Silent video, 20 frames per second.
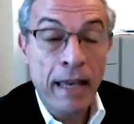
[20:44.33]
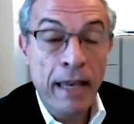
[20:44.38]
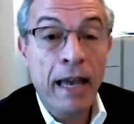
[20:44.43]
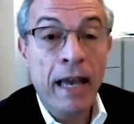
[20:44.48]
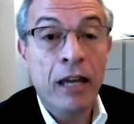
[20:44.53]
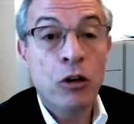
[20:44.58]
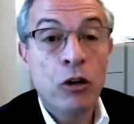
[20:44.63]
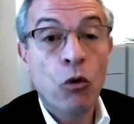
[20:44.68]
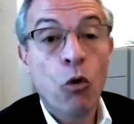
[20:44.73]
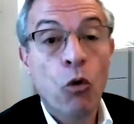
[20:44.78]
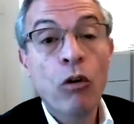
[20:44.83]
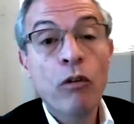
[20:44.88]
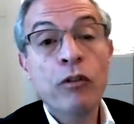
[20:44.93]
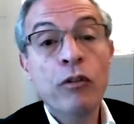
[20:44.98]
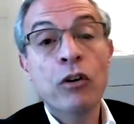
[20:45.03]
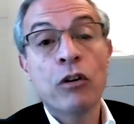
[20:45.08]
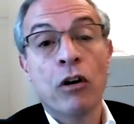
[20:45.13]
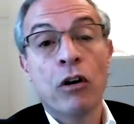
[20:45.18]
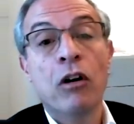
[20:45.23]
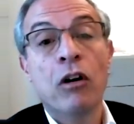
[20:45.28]
And
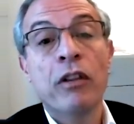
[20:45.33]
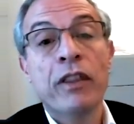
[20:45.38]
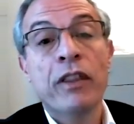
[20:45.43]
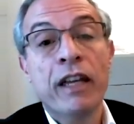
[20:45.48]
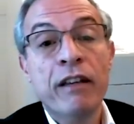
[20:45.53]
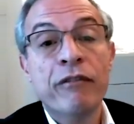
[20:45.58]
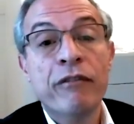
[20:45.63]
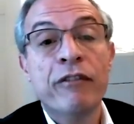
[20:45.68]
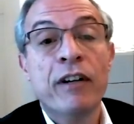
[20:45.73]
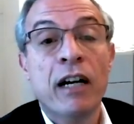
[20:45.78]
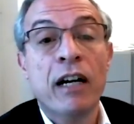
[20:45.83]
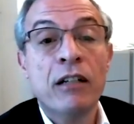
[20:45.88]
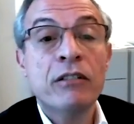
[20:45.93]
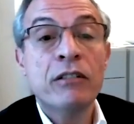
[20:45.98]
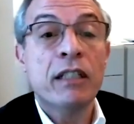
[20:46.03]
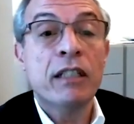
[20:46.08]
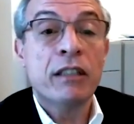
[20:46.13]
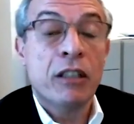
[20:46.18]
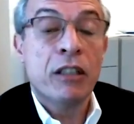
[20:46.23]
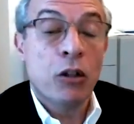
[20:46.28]
overall, they found
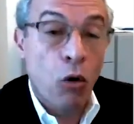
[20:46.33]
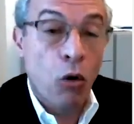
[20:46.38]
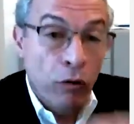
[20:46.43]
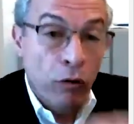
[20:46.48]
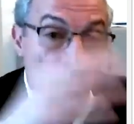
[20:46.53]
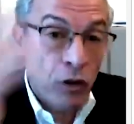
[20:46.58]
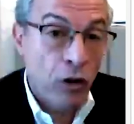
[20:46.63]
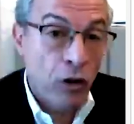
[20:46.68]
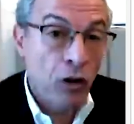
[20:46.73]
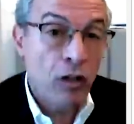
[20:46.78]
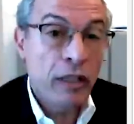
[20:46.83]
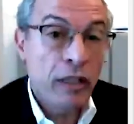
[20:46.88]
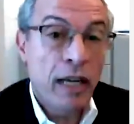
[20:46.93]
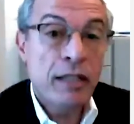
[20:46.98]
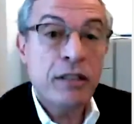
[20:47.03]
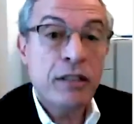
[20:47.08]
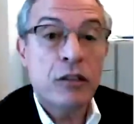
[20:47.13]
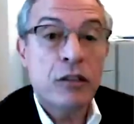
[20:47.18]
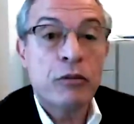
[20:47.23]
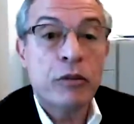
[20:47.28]
that the overall
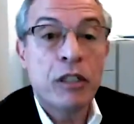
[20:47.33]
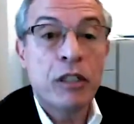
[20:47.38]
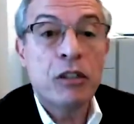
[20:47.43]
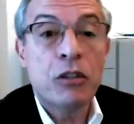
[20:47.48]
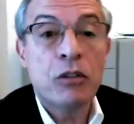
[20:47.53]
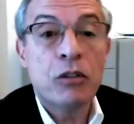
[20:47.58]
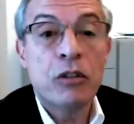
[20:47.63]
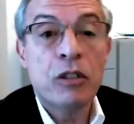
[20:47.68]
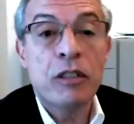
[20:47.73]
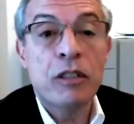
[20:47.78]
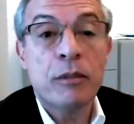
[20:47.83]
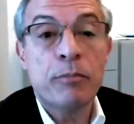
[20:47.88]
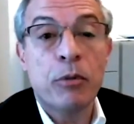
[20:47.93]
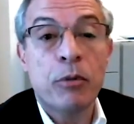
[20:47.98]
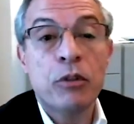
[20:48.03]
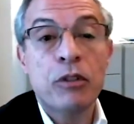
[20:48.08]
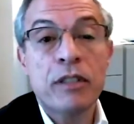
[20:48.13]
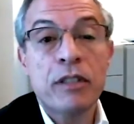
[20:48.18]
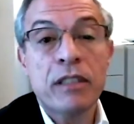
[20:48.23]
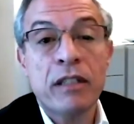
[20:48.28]
hazard ratio is
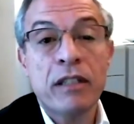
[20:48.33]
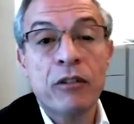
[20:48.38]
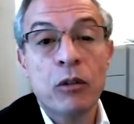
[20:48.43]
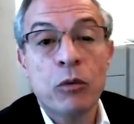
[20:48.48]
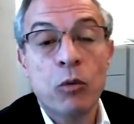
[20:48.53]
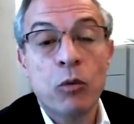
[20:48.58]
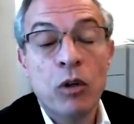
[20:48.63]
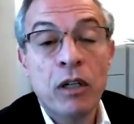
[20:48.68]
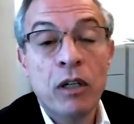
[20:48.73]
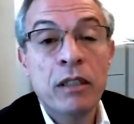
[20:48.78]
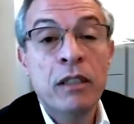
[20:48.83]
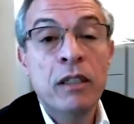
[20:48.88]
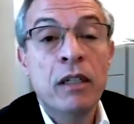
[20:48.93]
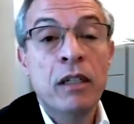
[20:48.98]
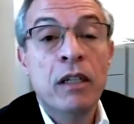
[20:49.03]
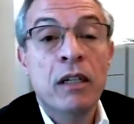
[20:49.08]
0.71.